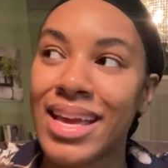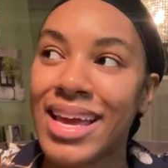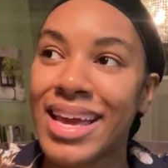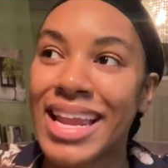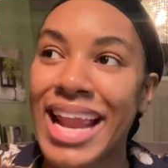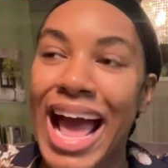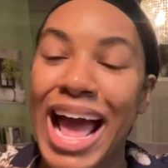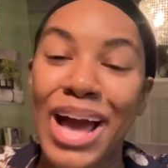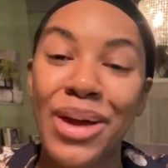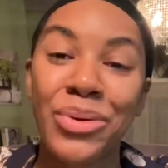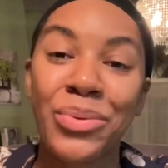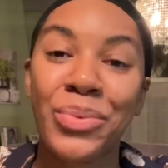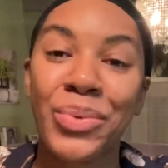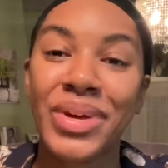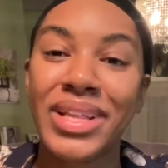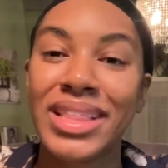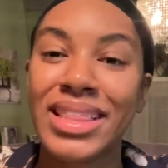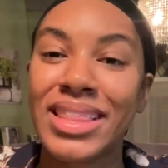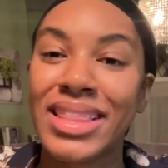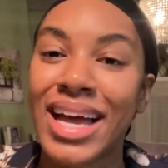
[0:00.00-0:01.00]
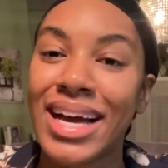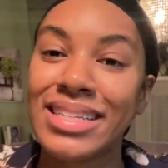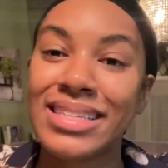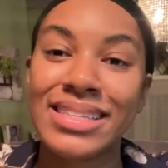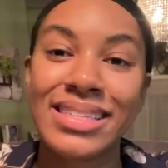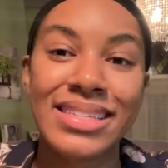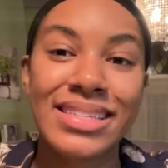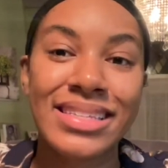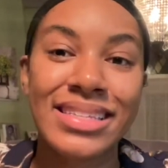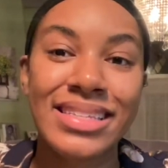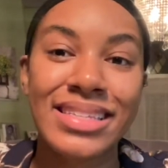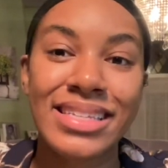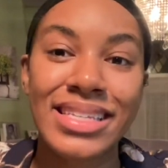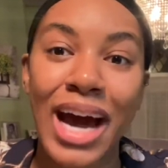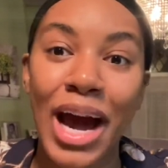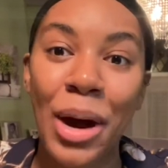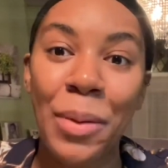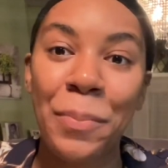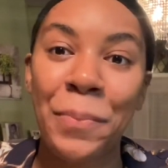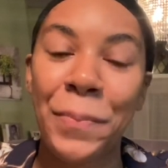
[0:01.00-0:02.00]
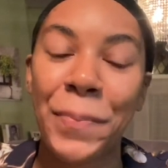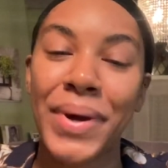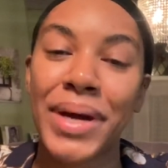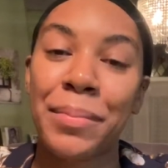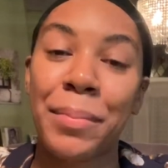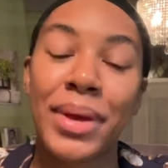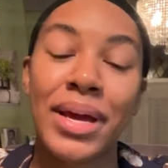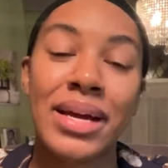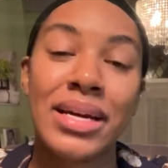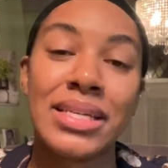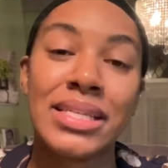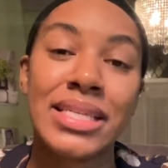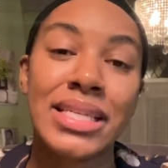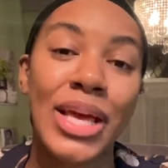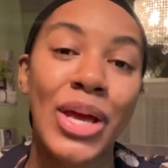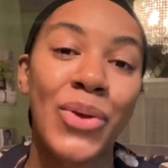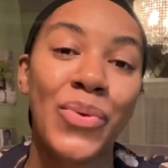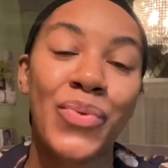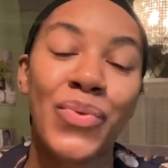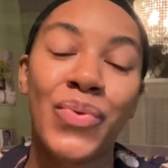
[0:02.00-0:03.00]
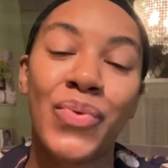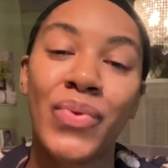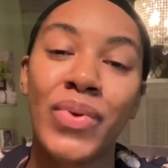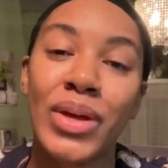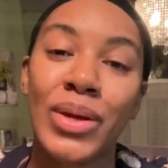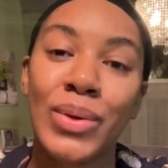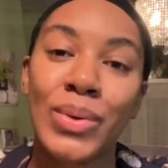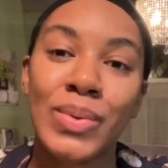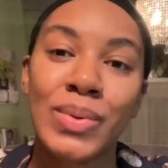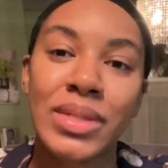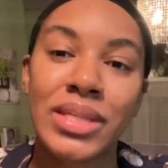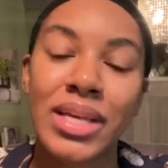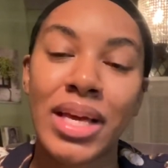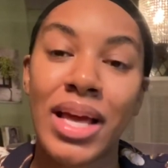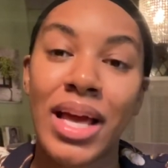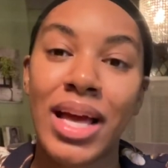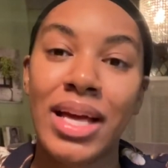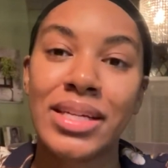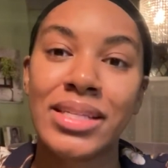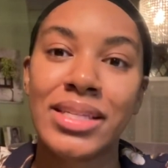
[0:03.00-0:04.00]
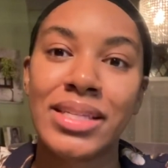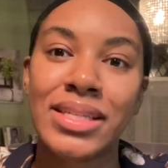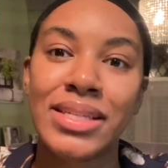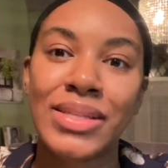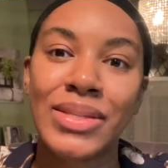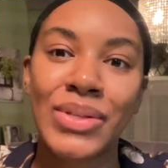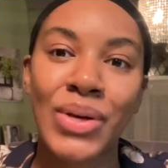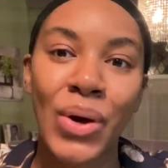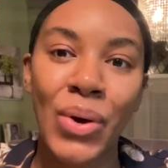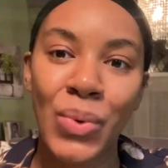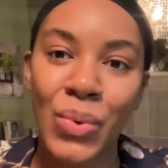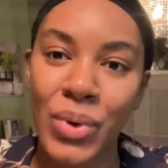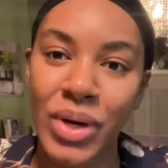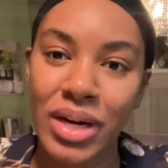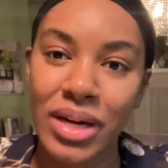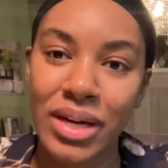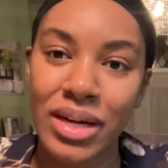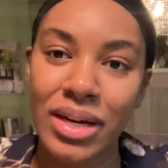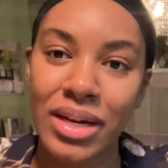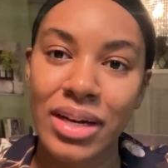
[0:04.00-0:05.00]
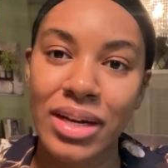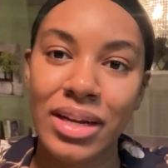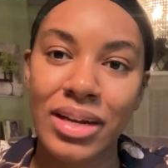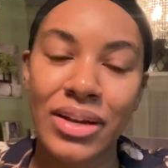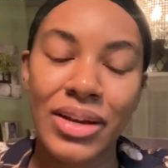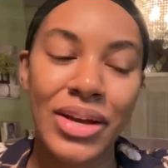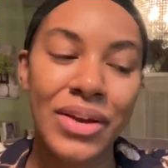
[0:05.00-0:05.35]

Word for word: and I will not stop because it feels so good.